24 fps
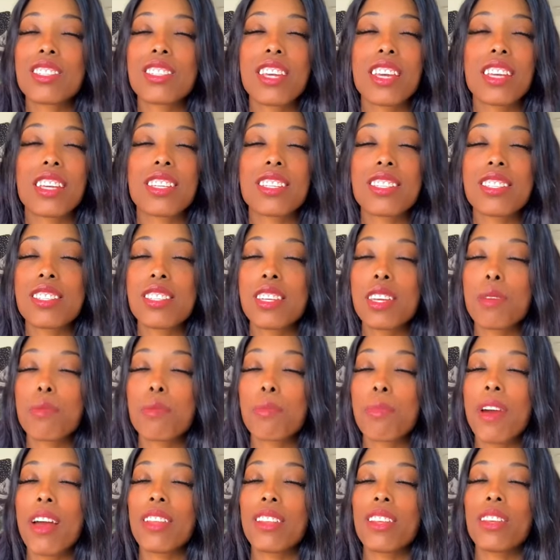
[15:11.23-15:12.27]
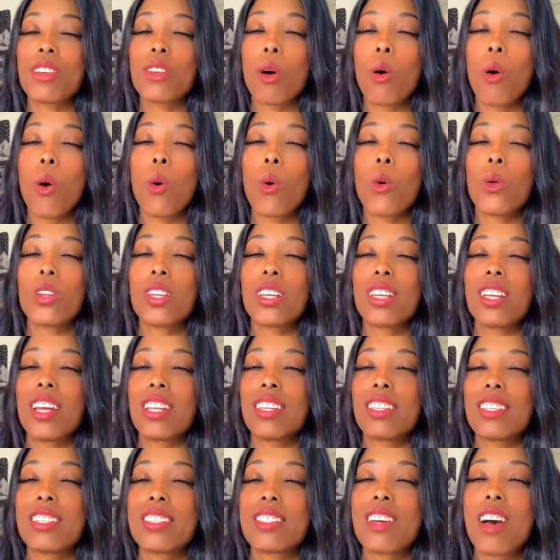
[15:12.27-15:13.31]
Take a deep breath and hold it
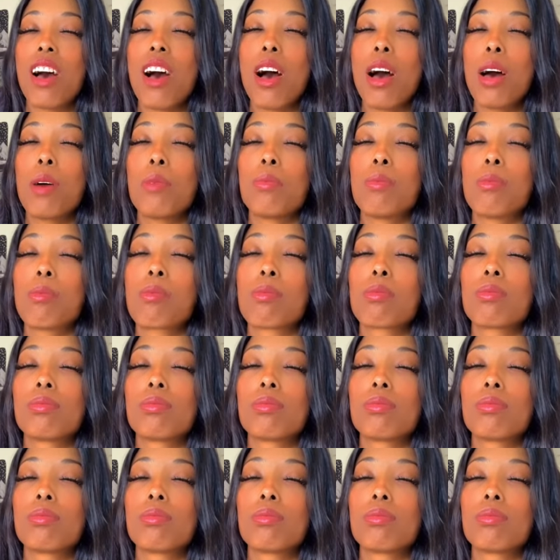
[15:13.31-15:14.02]
at the top.